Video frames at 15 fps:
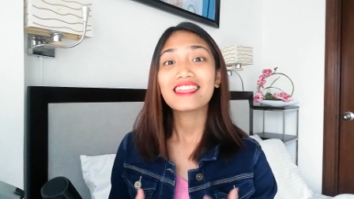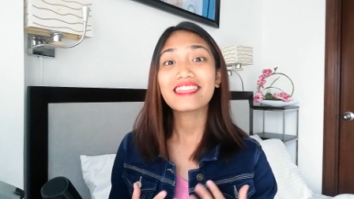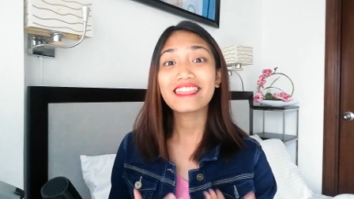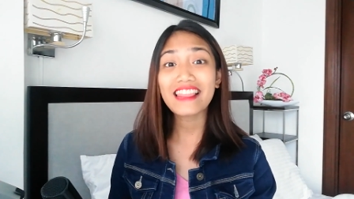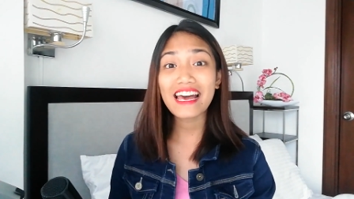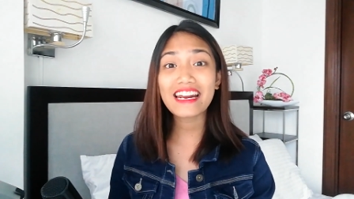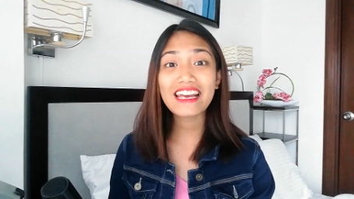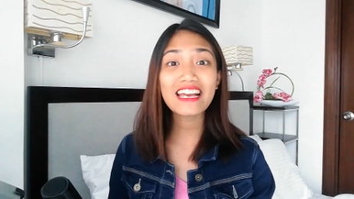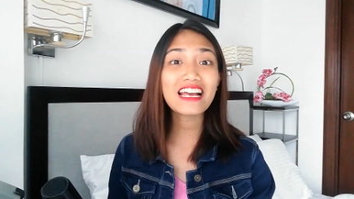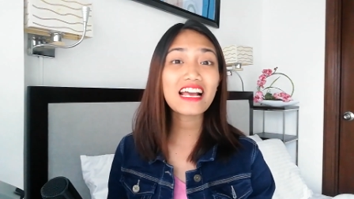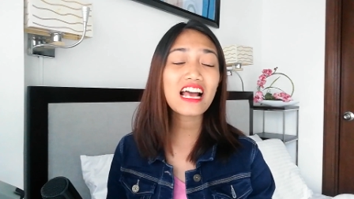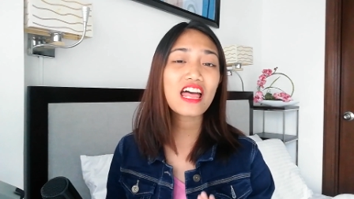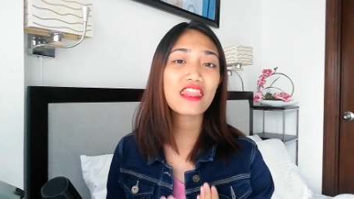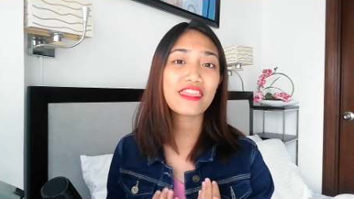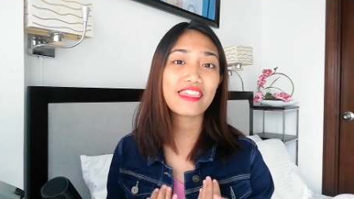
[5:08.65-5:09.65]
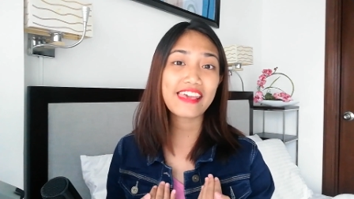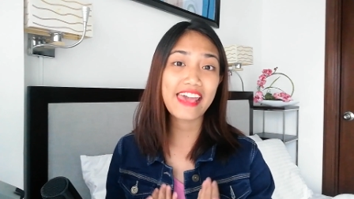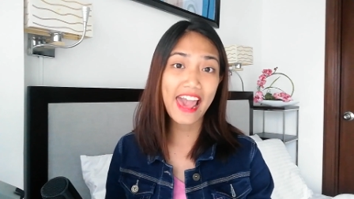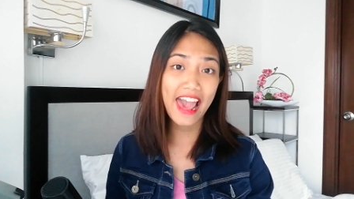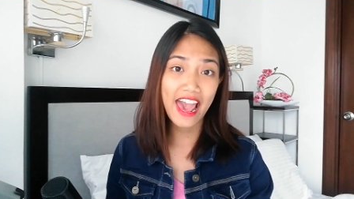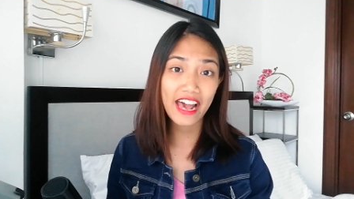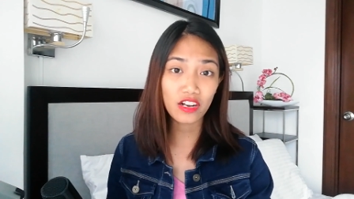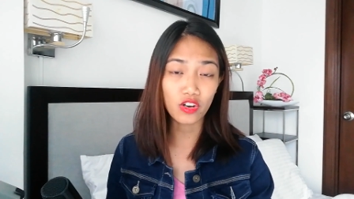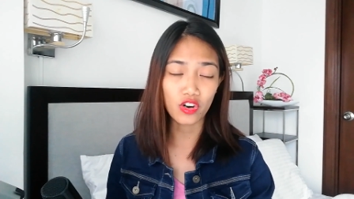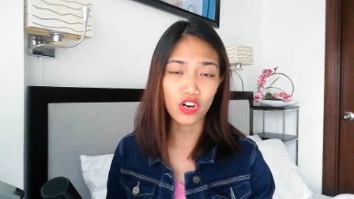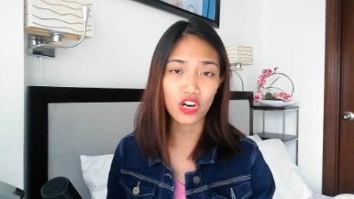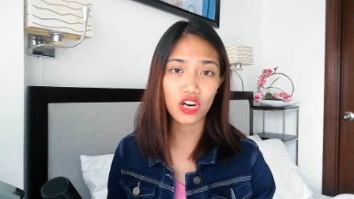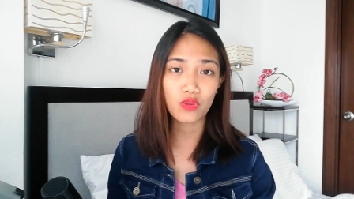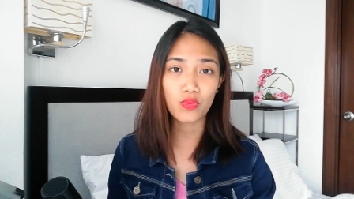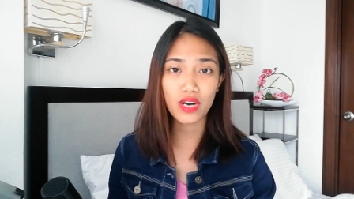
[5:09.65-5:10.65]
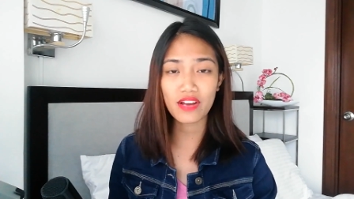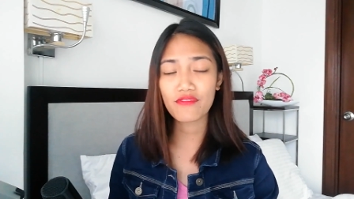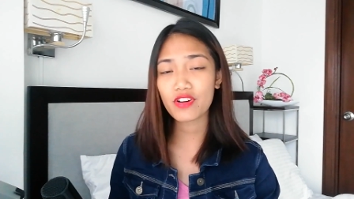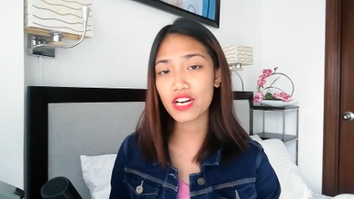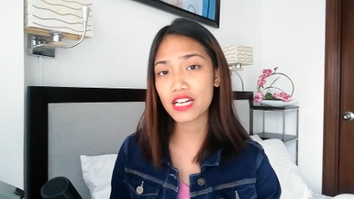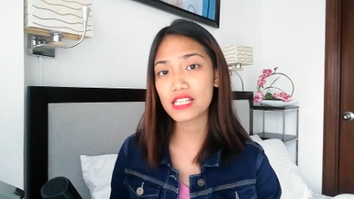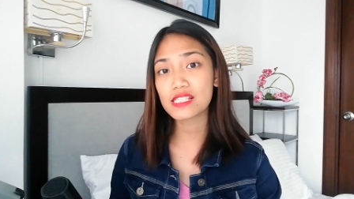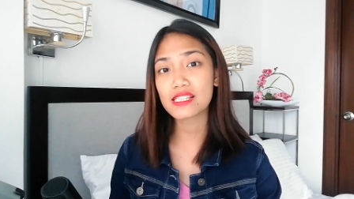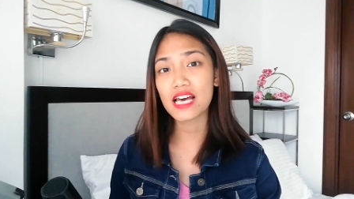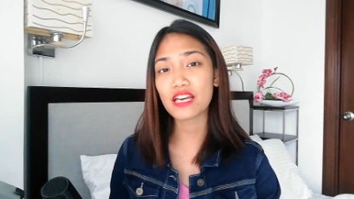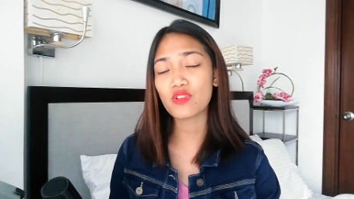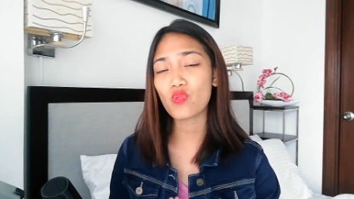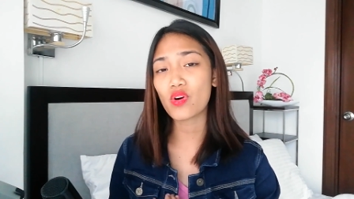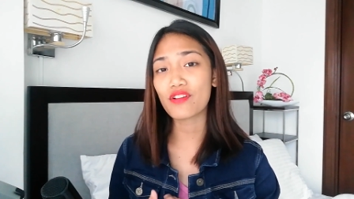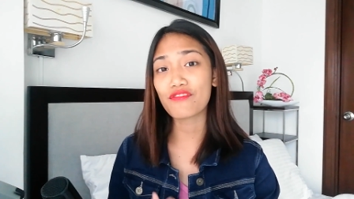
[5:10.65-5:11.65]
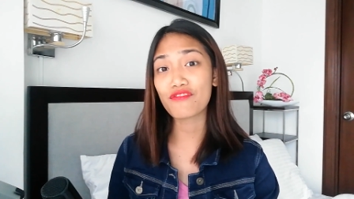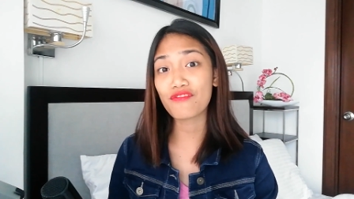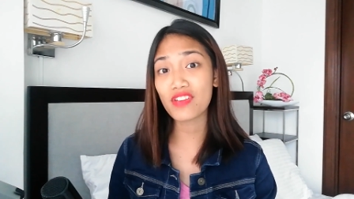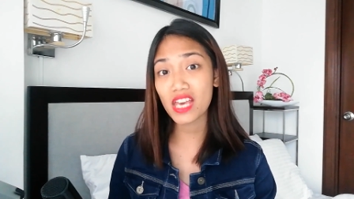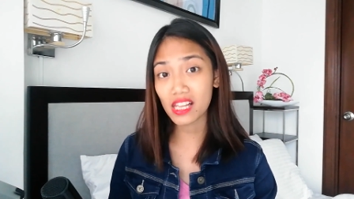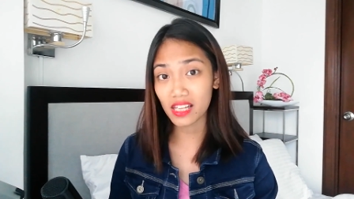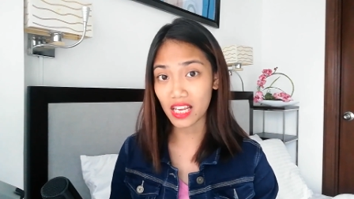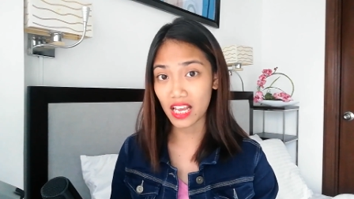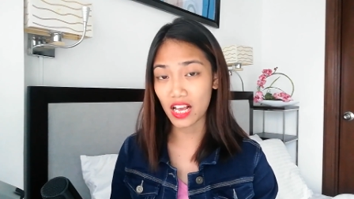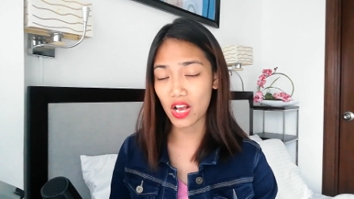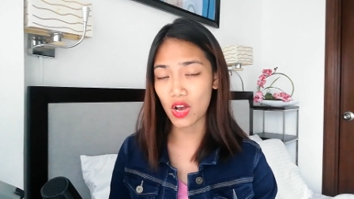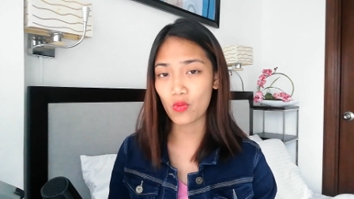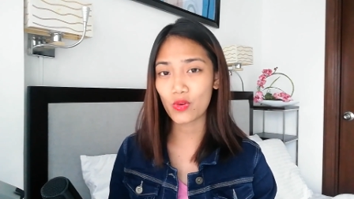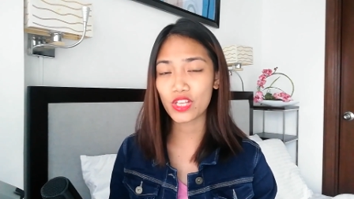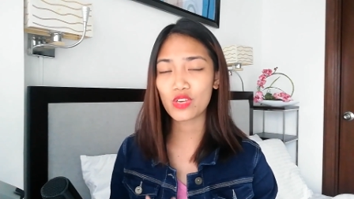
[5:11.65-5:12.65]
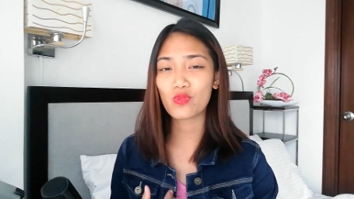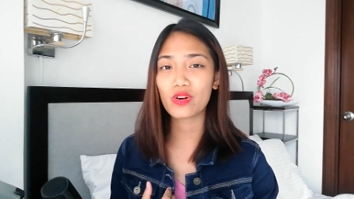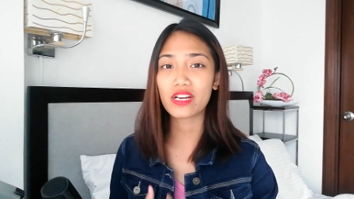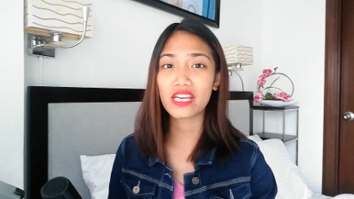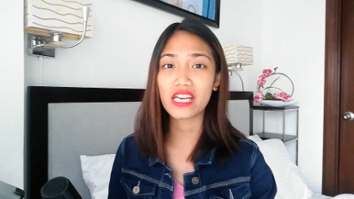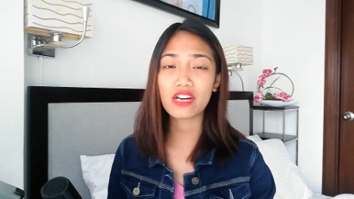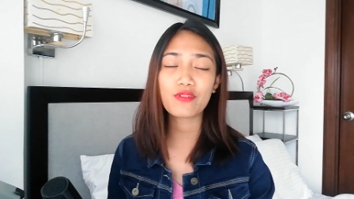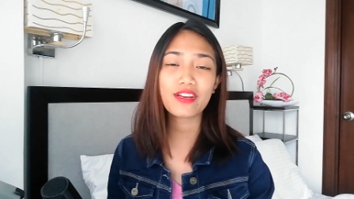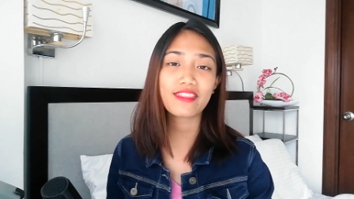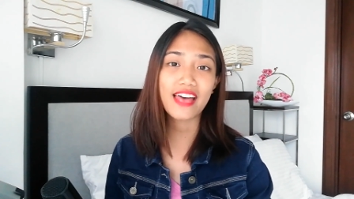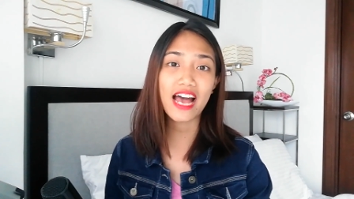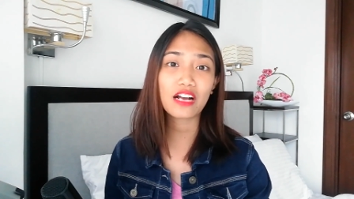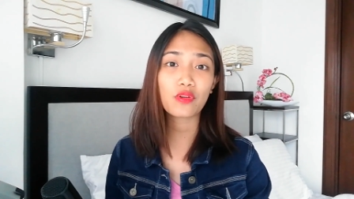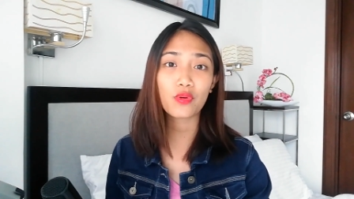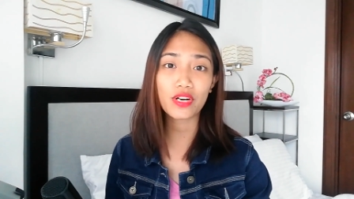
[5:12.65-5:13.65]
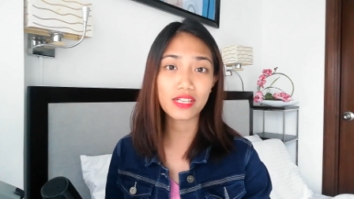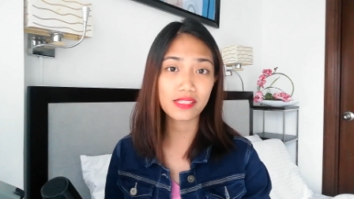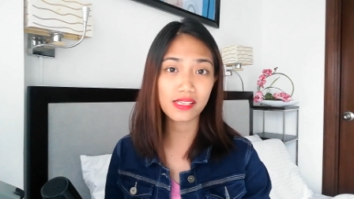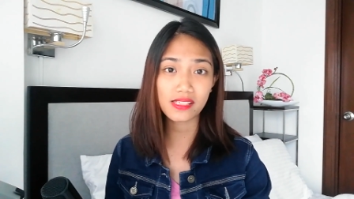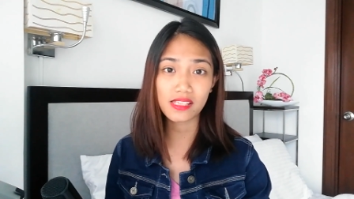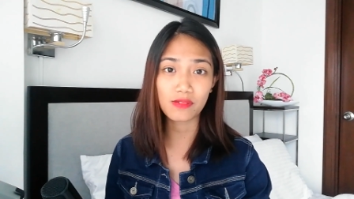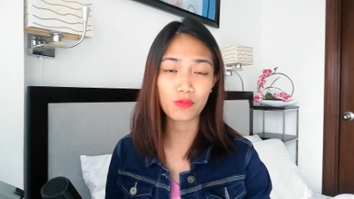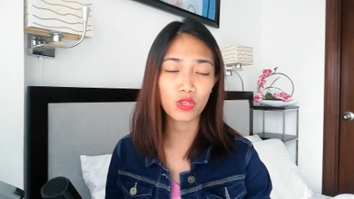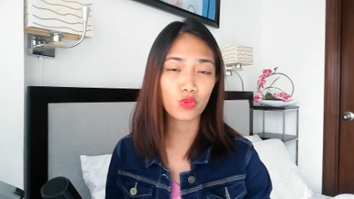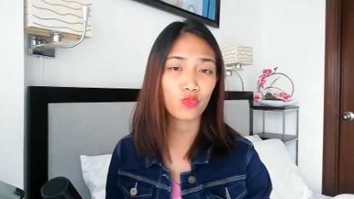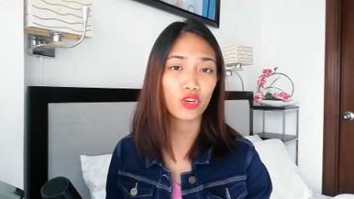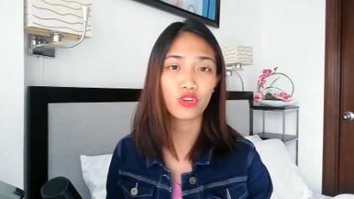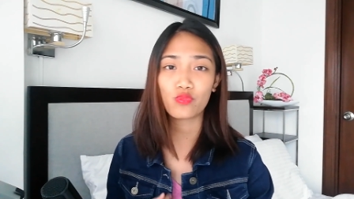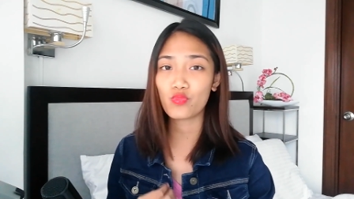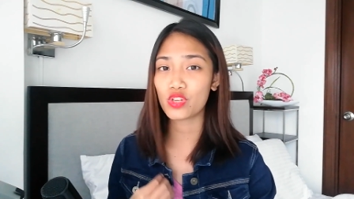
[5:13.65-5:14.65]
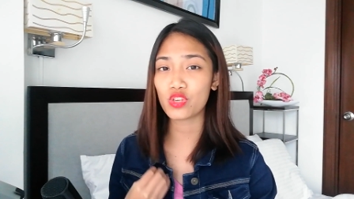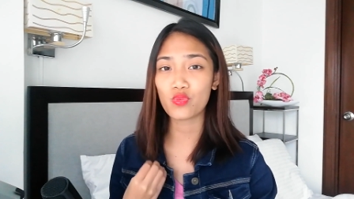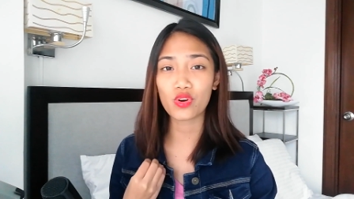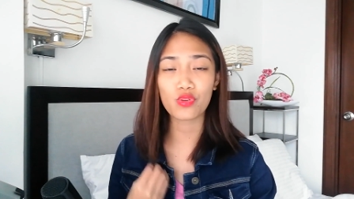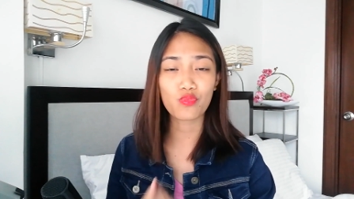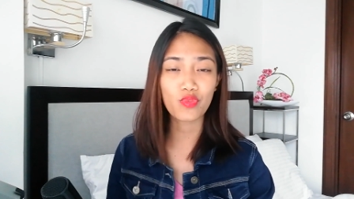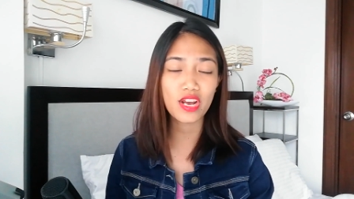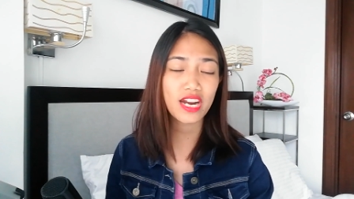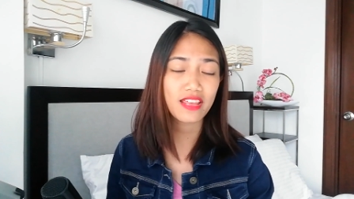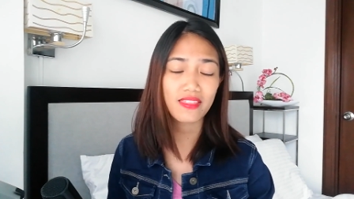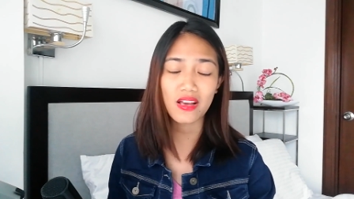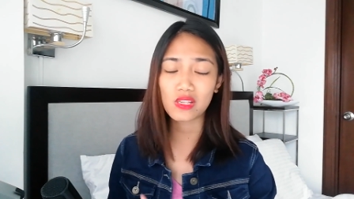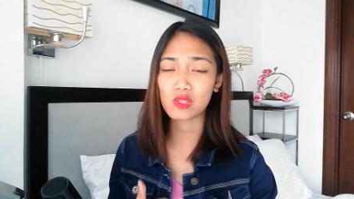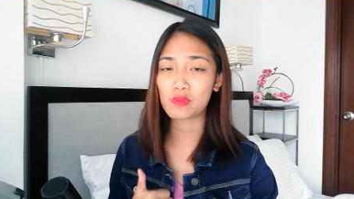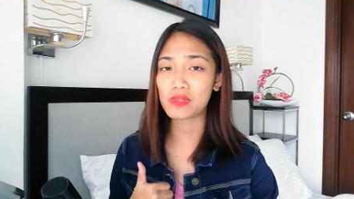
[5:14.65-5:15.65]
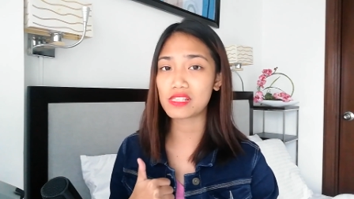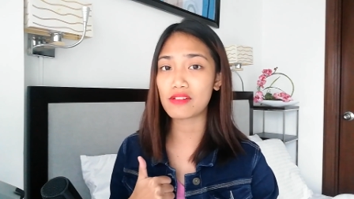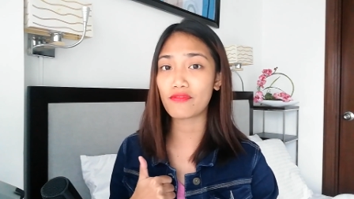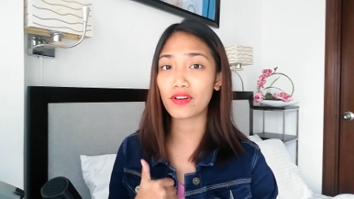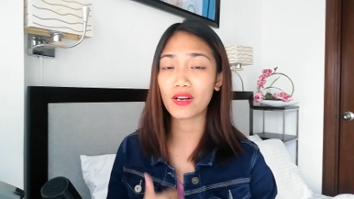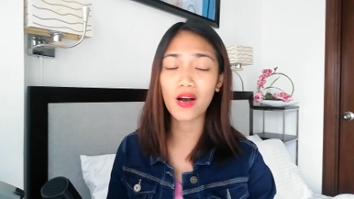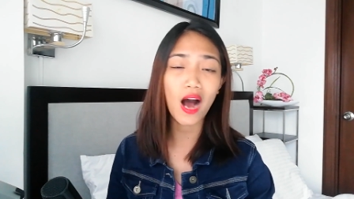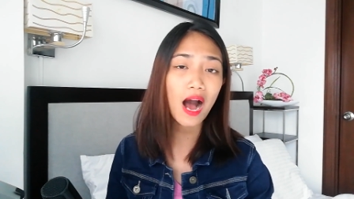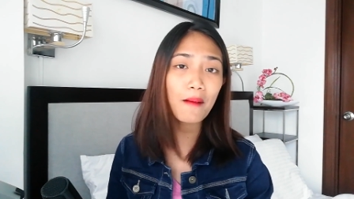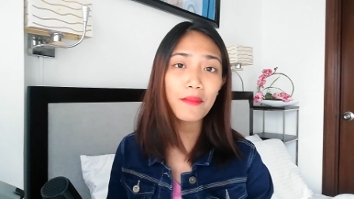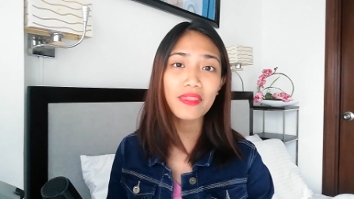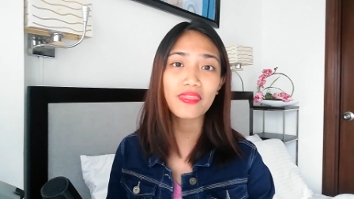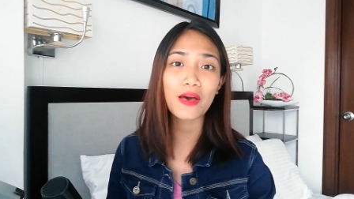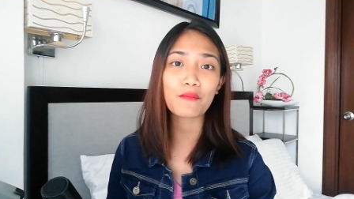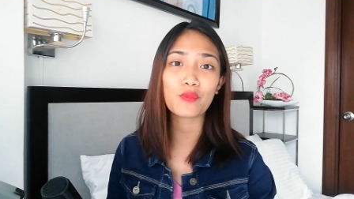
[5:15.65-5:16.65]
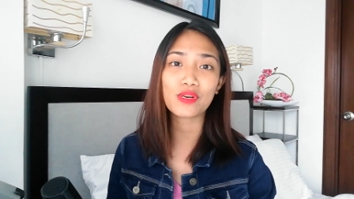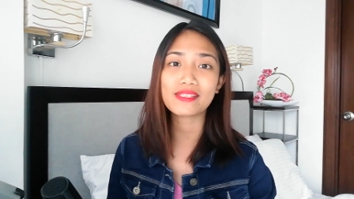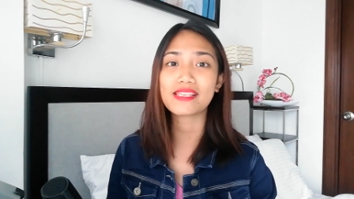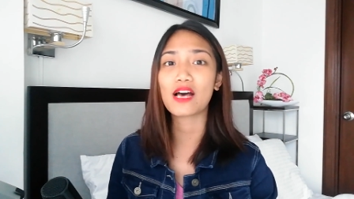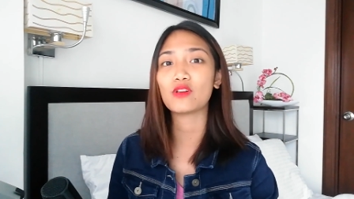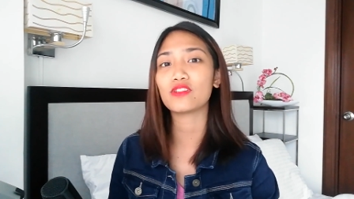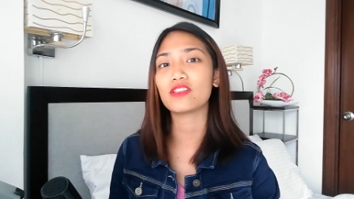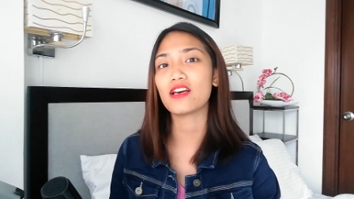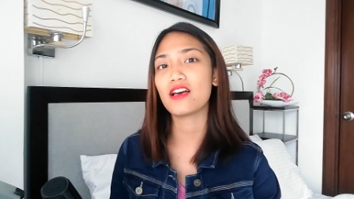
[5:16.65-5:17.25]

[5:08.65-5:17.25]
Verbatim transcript: letting the anger or whatever it is that you are feeling when you are hearing that criticism, when you are reading that specific comment that brings out